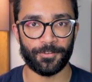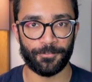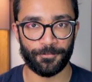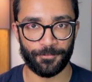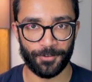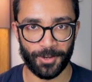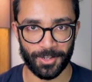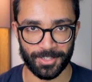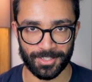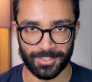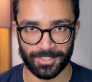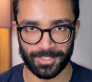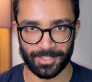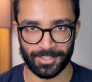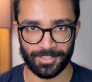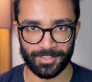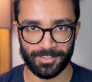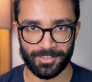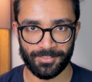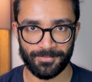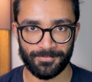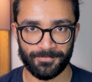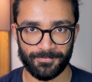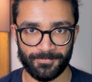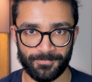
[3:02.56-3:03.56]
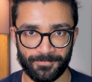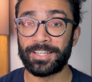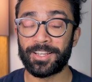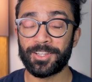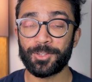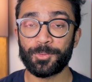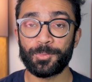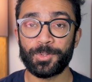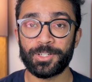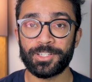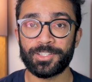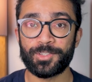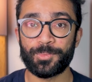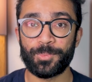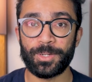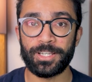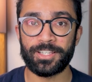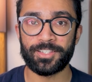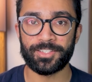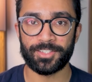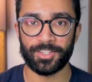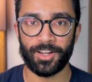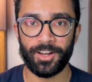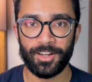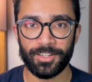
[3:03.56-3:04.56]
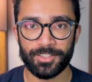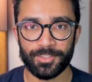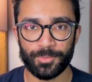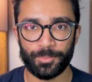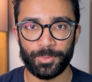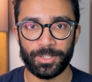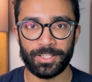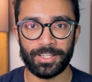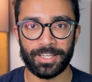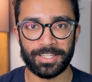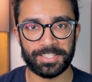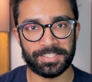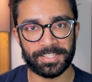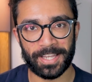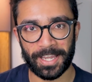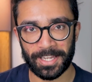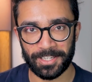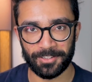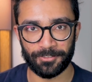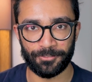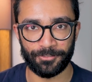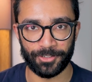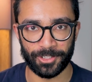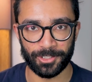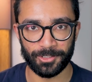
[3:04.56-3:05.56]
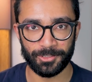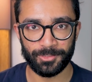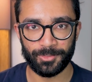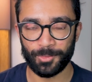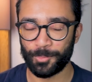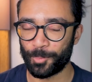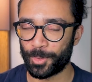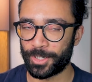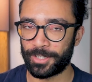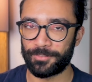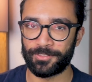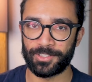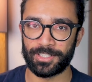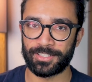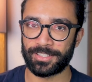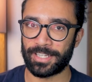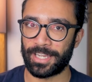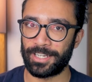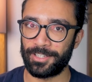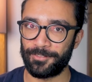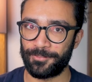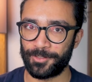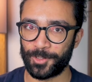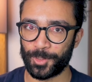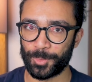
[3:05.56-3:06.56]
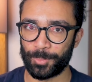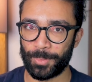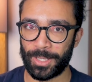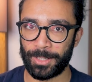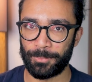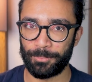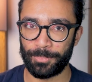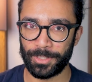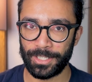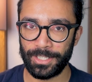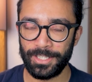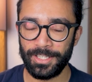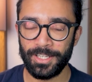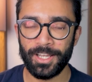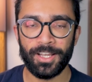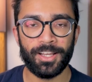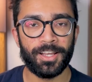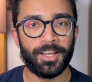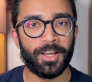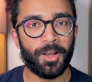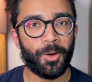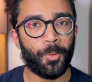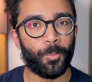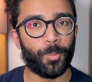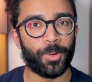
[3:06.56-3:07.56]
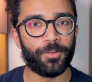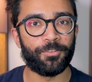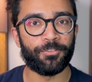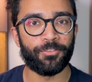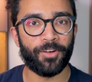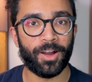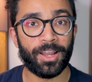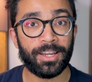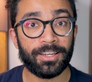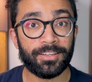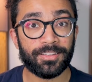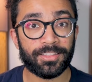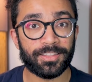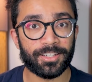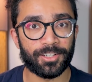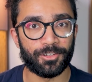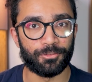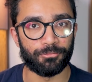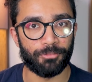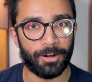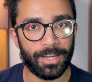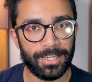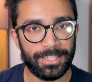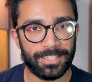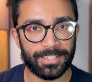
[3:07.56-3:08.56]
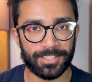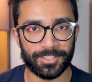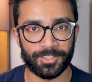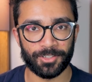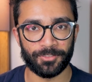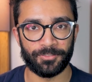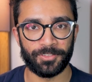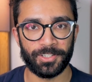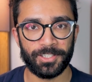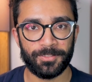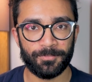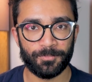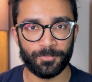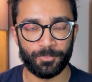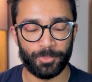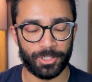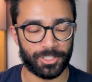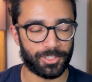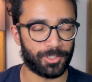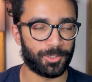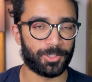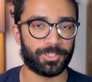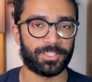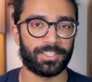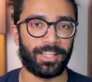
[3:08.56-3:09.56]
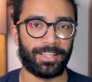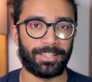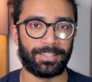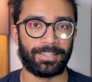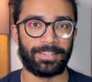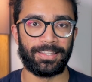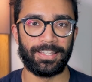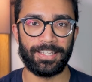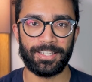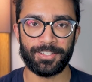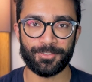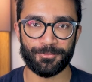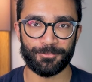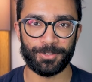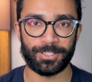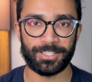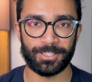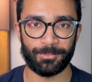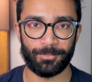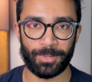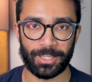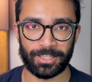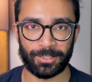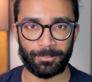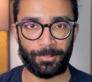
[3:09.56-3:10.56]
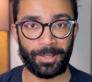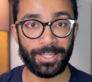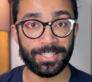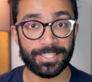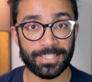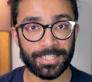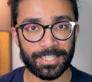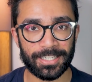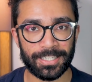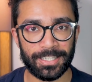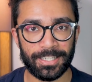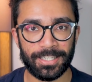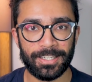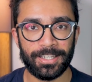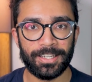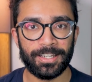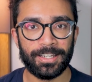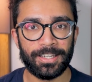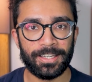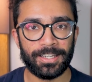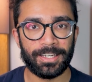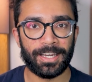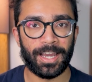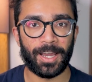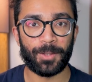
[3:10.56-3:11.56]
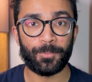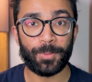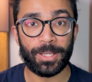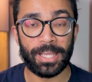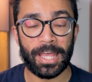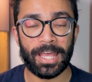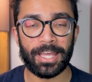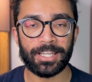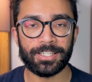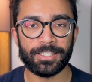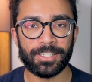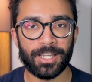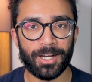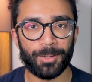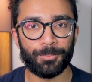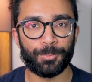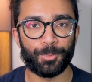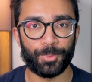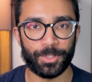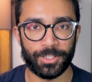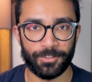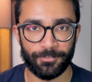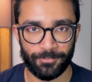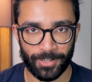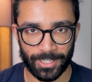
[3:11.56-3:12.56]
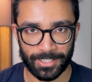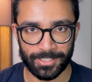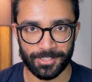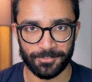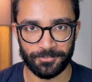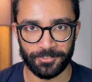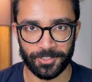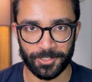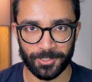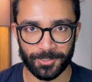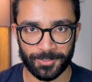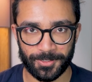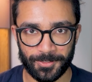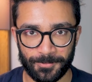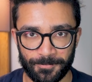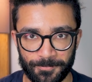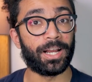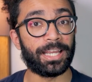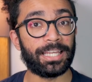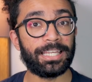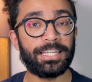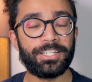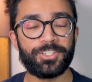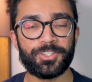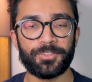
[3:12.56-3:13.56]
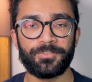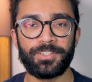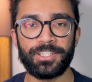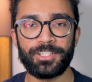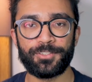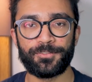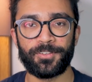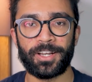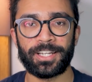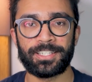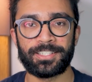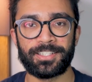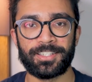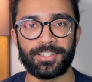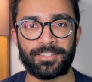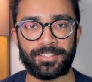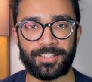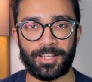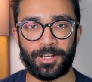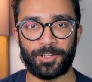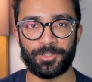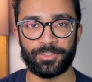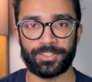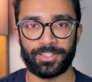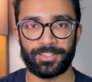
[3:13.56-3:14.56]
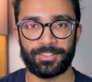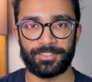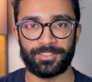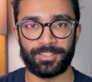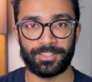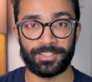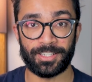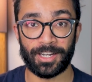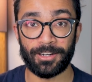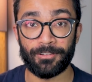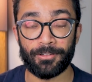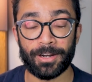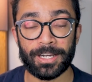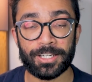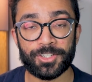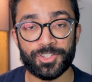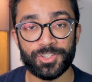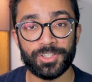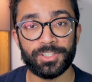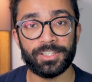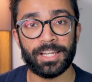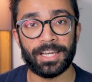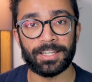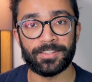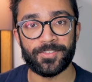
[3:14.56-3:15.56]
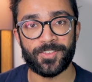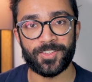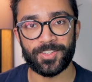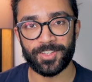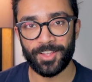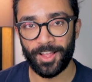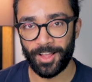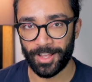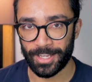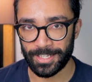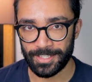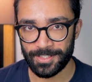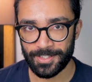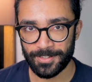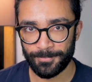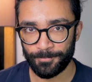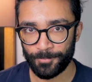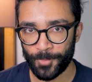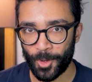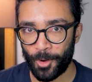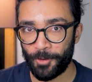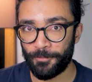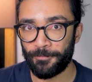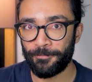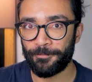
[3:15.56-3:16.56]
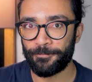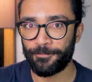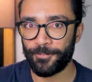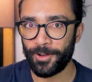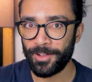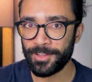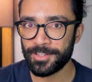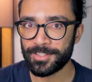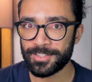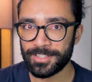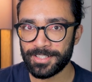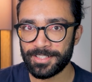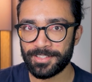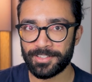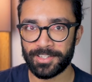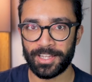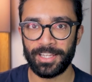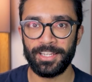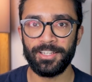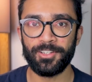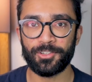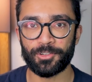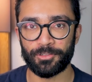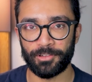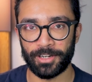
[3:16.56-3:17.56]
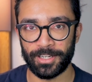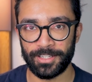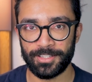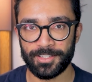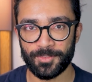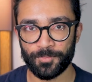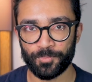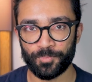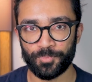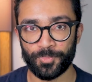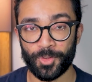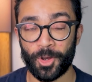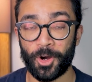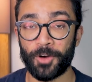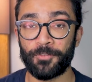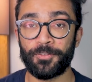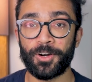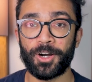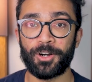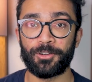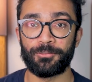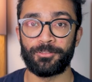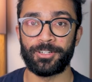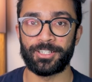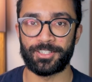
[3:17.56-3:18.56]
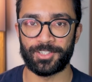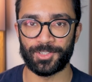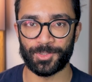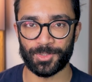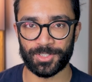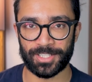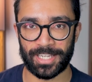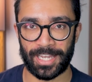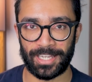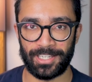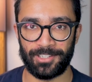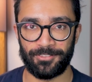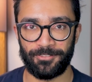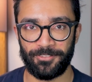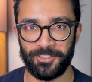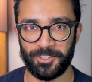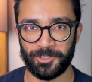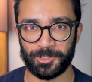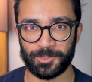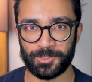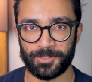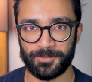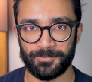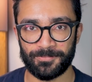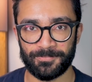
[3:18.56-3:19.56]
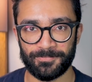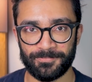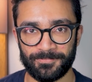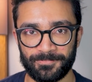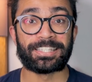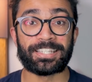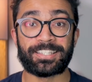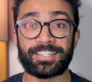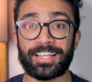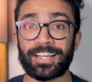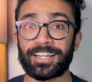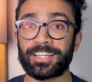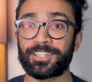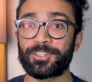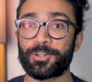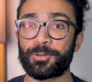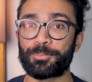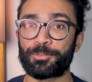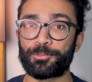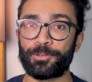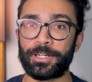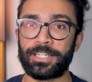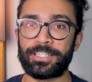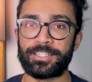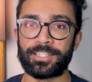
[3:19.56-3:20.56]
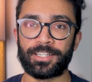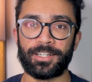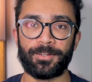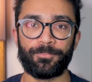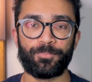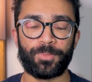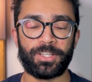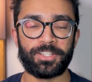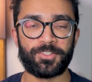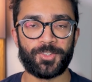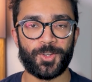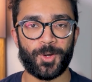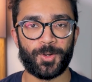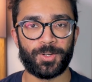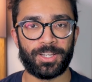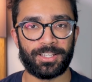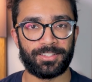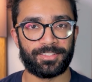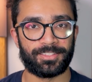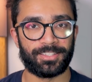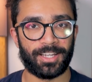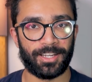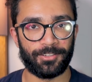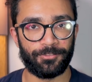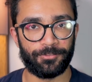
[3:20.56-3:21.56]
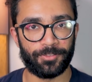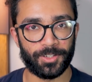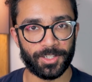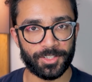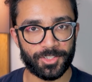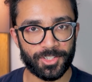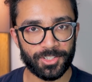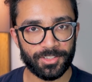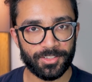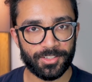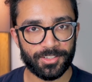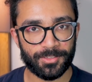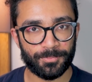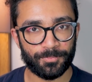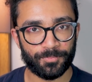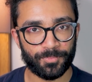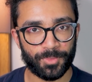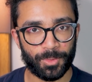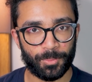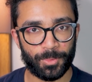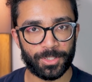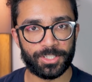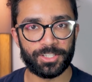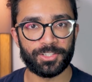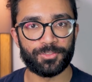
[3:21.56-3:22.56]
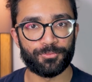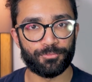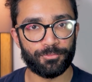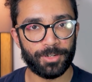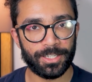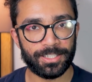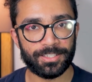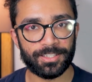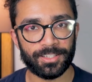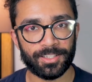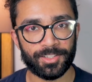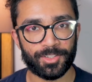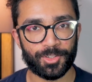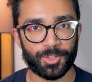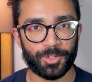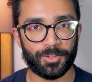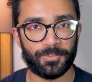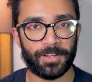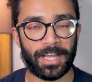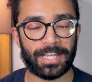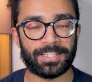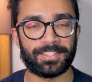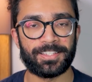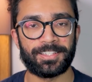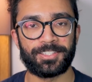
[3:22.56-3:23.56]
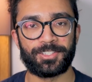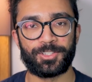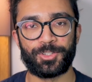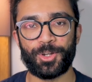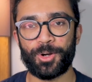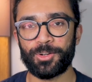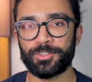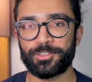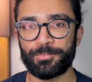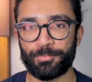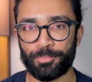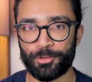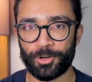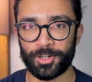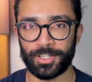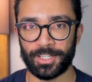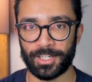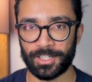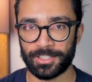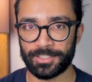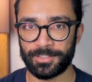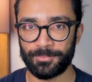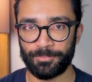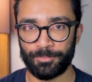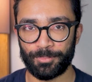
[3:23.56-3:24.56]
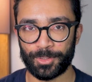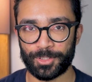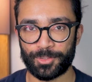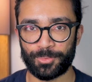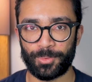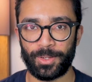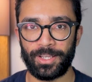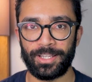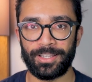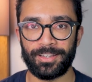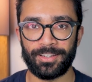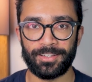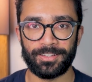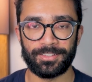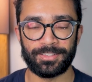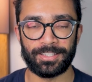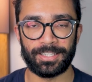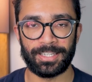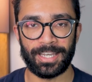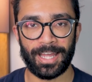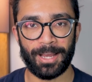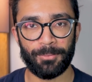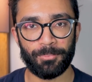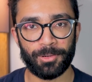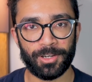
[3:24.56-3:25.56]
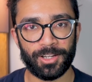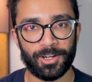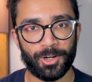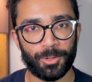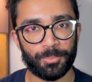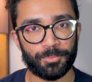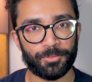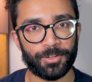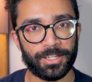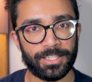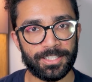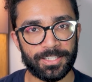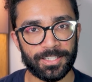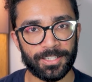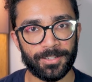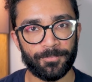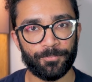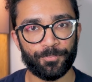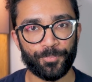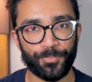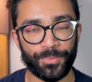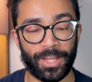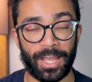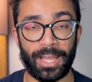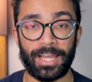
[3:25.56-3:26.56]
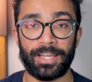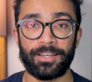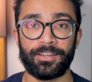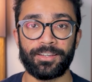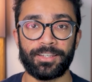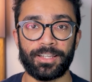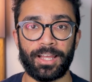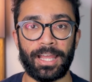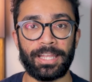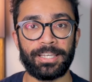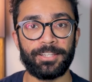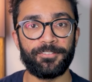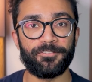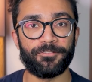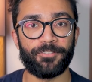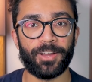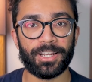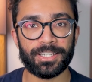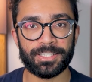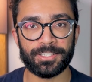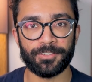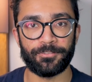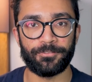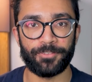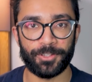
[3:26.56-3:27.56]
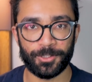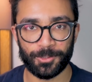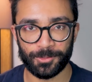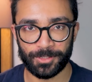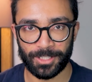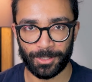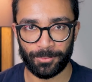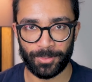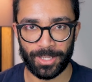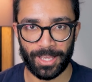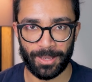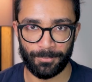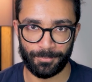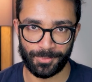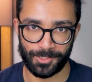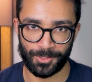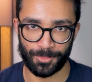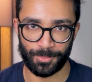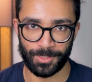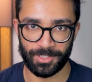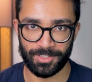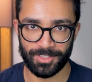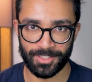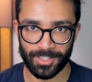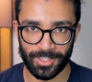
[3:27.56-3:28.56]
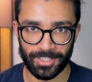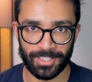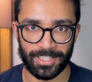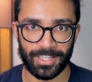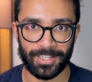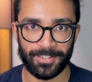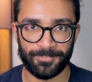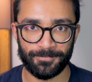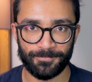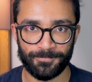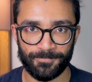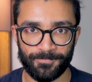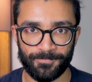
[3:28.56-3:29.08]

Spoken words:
the fastest. In other words, we start with a scalar field, whatever the scalar field may be, we find the gradient of it, which looks like this written mathematically, and we end up with a vector field, where each of these vectors tells us the direction and size of fastest increase of our original scalar field. The second operator is known as divergence, which is written sort of as a dot product between the Nabla operator and any vector field that we happen to be studying.